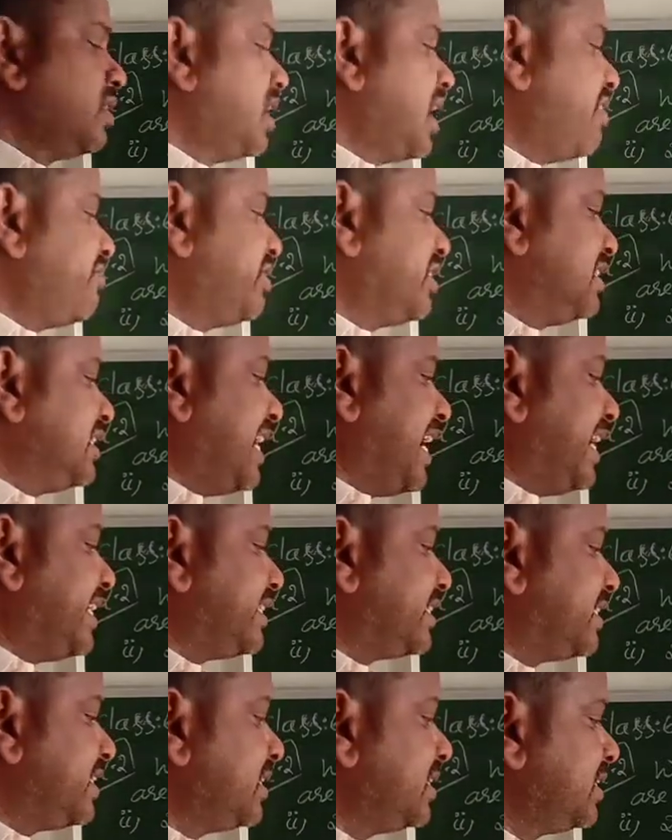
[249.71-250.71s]
After
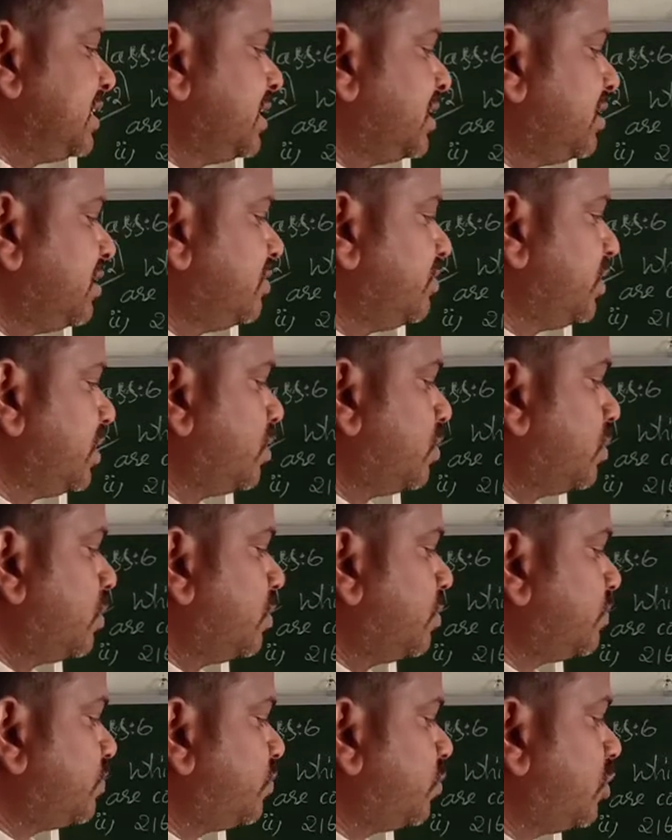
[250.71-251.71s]
that we'll
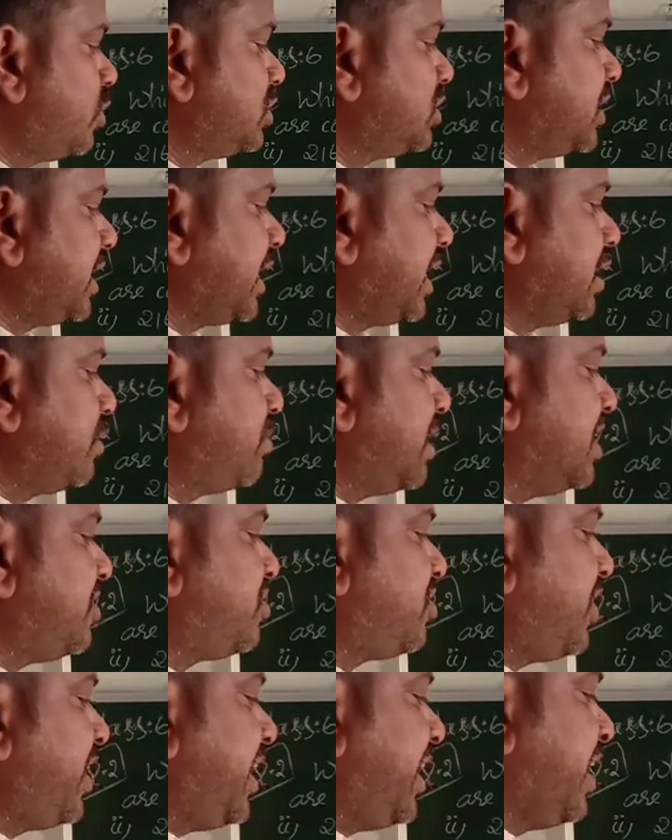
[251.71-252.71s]
go for checking by
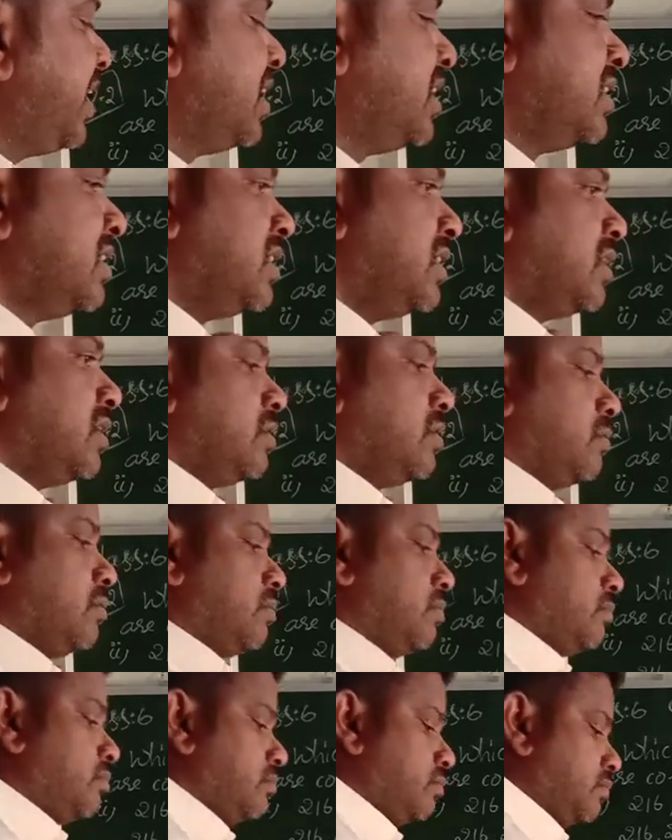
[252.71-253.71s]
3.
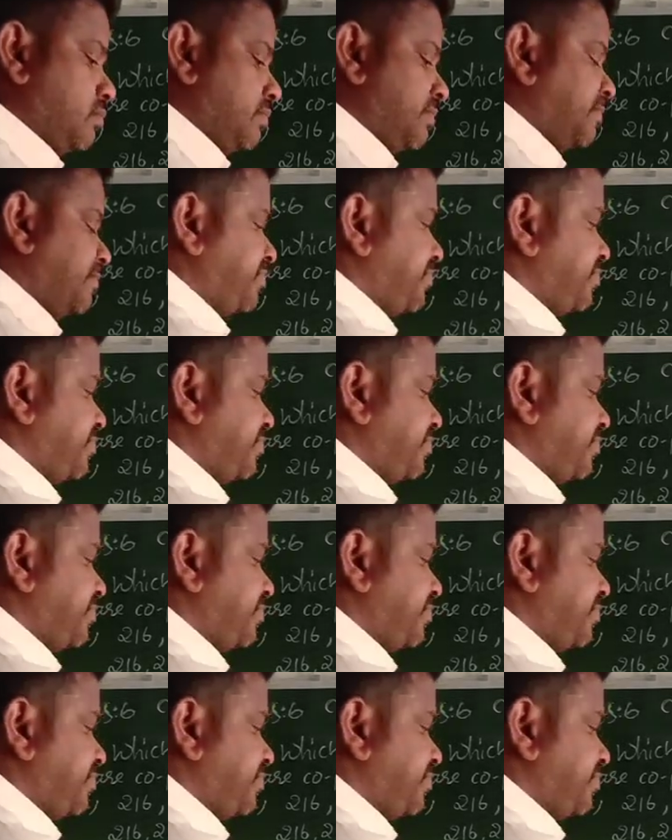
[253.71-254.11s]
4